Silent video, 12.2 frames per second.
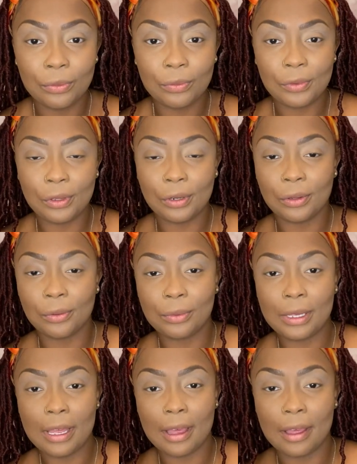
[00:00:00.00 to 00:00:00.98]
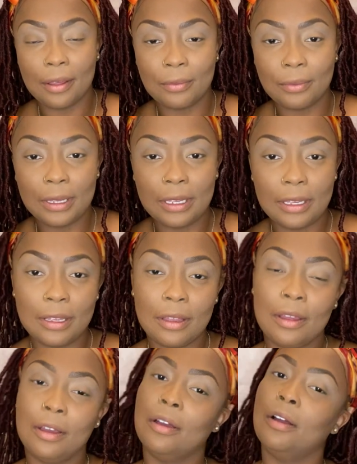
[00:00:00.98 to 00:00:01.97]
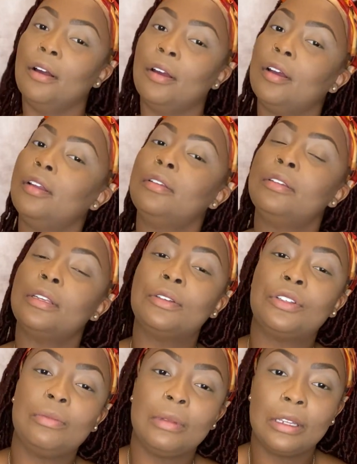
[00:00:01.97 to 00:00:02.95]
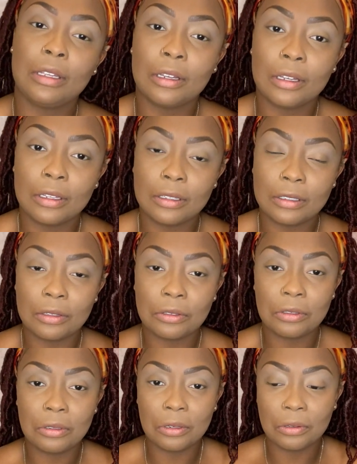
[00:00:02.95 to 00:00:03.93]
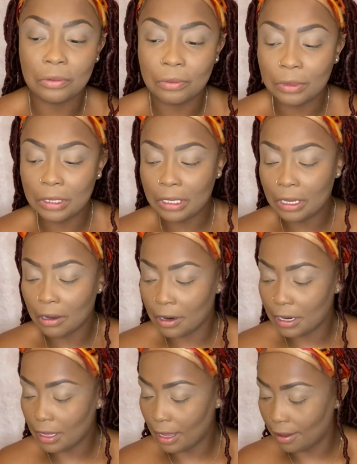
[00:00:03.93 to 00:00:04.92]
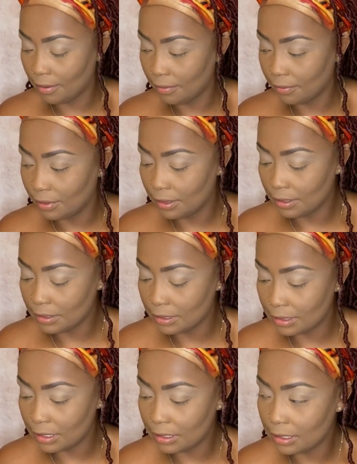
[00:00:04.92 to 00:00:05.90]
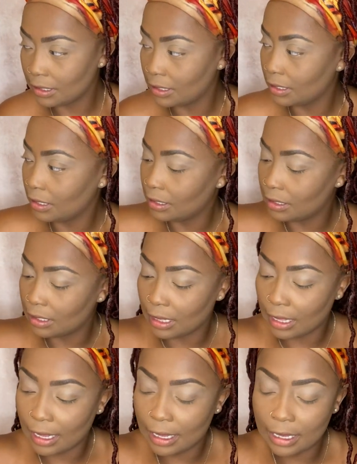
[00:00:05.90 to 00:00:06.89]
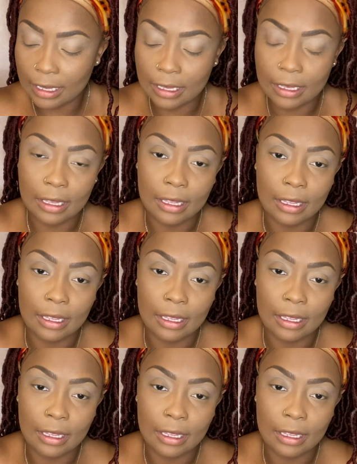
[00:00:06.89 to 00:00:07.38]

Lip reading: You know, we are on social media, so you know, we already have this tendency to, like,